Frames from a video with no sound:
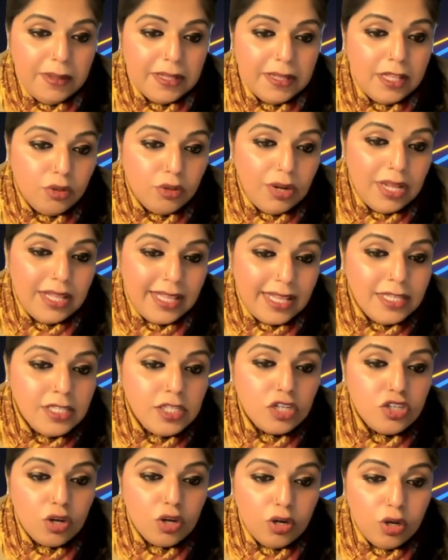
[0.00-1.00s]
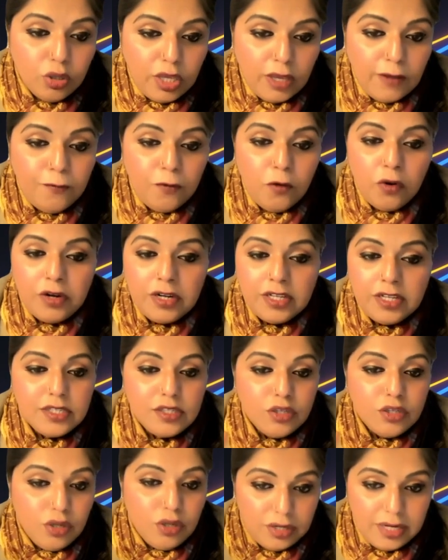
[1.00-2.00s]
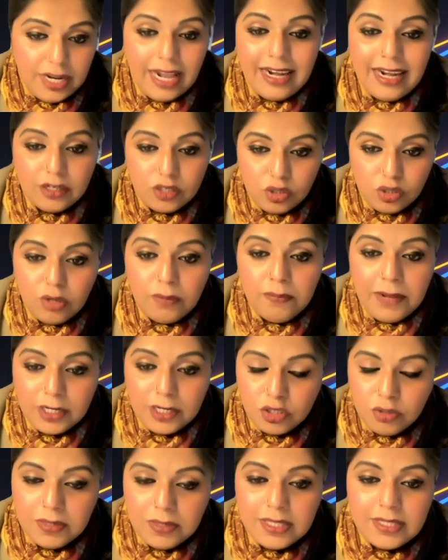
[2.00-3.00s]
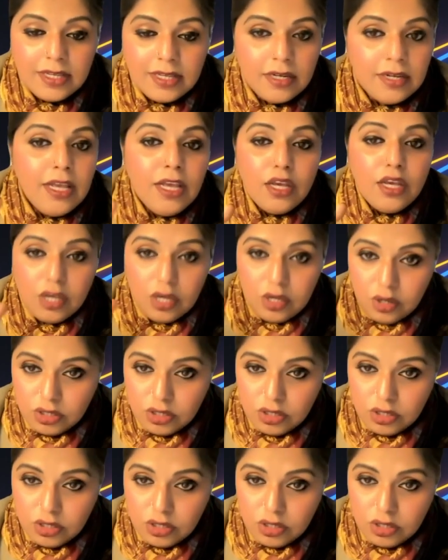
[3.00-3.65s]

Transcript: But the 3 things that you're looking for is good electrical measurements and